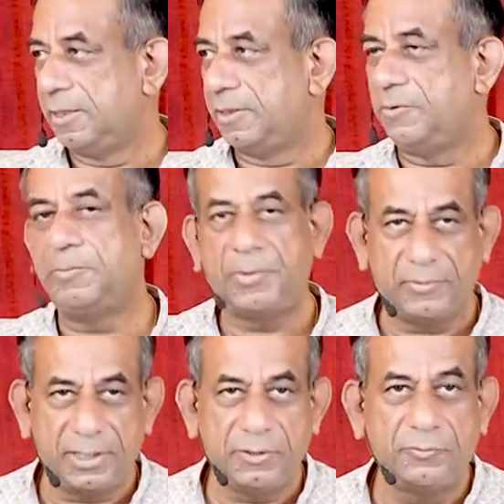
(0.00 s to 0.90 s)
It will
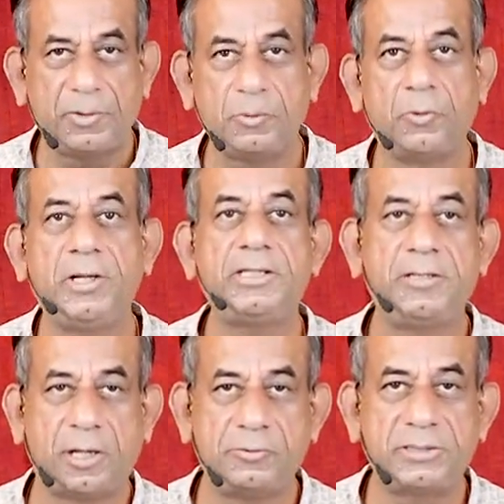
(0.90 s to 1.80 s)
prevent you from going
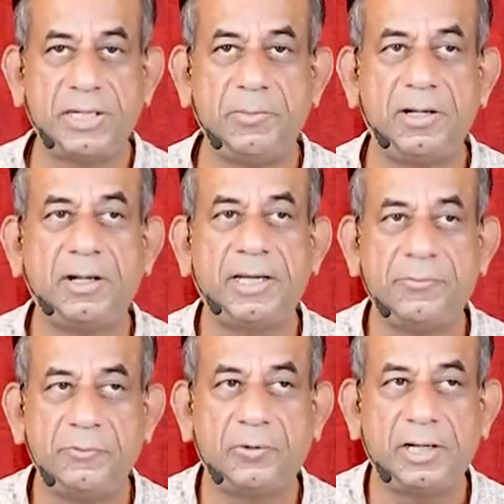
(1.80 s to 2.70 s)
downstream, it will
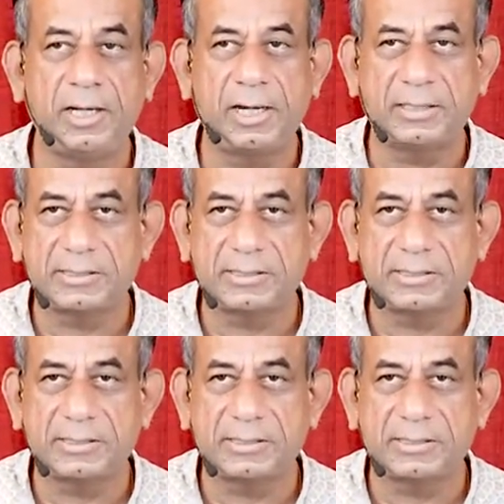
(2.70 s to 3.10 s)
give you a